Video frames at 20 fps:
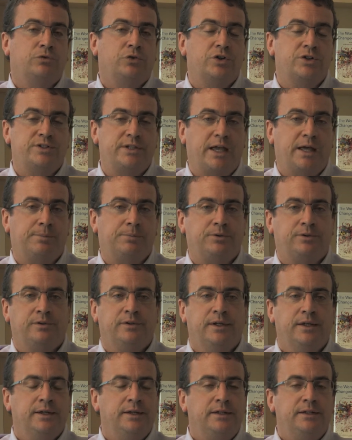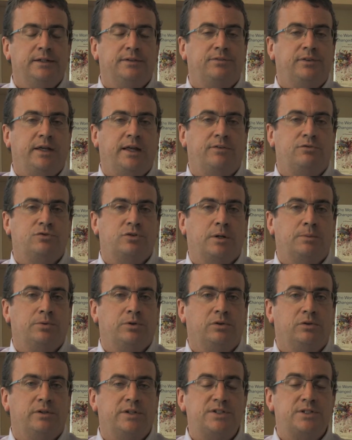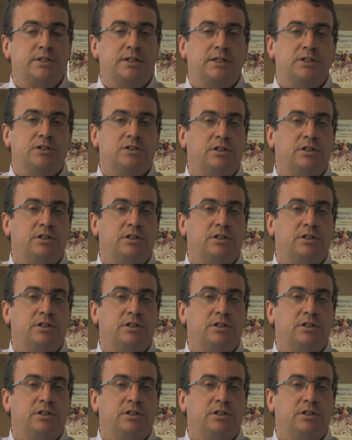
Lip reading: For example, if they have trouble listening